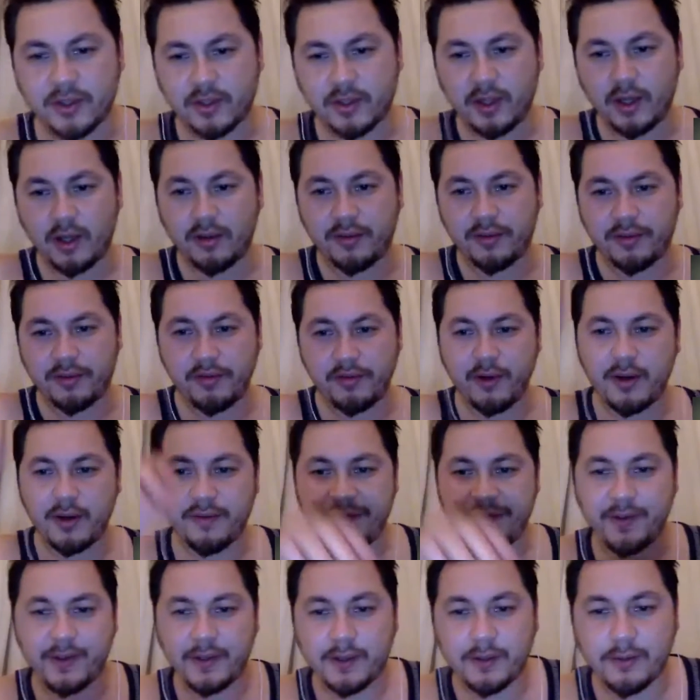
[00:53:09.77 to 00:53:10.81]
kind of throwing a
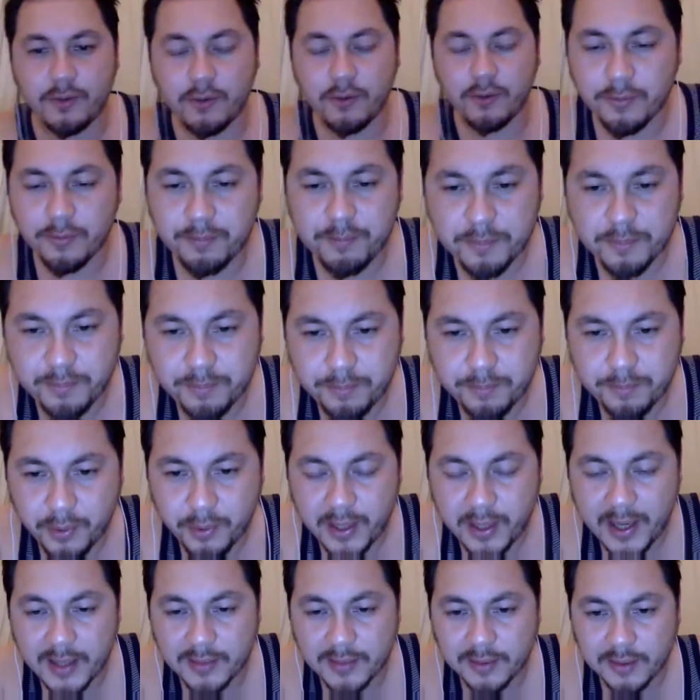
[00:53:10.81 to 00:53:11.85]
finger or putting a
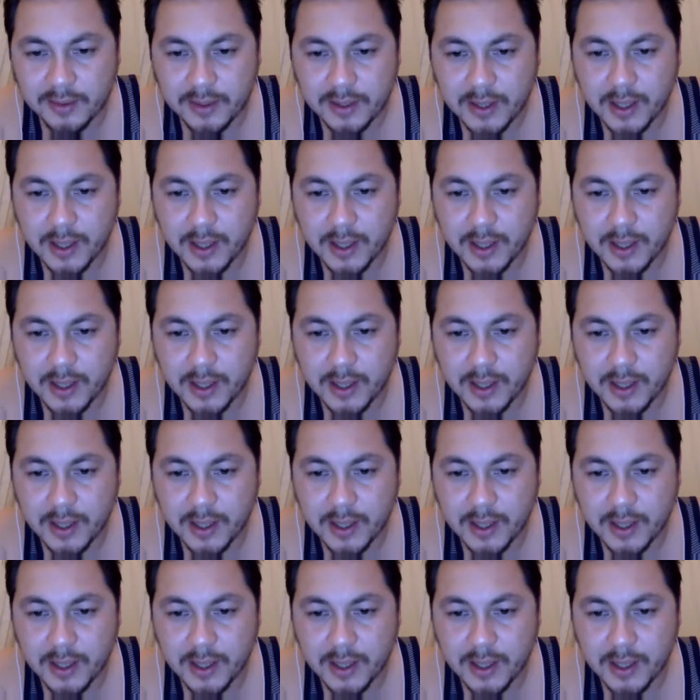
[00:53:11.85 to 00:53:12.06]
hand in the